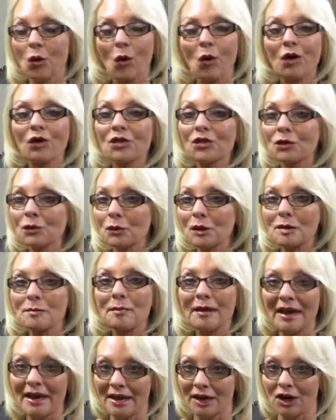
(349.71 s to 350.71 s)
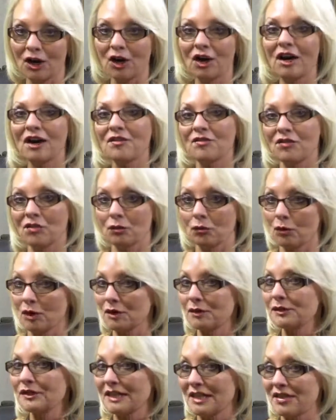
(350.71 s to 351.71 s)
or the repair of the
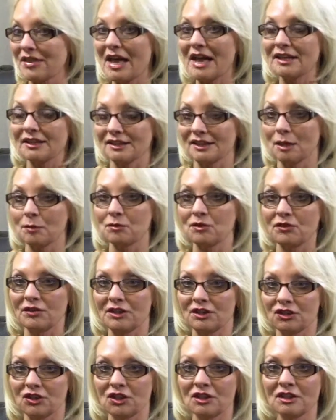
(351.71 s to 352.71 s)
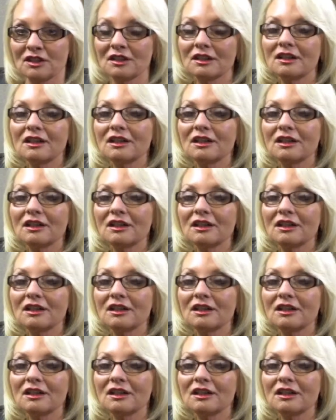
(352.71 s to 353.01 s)
roads in that subdivision.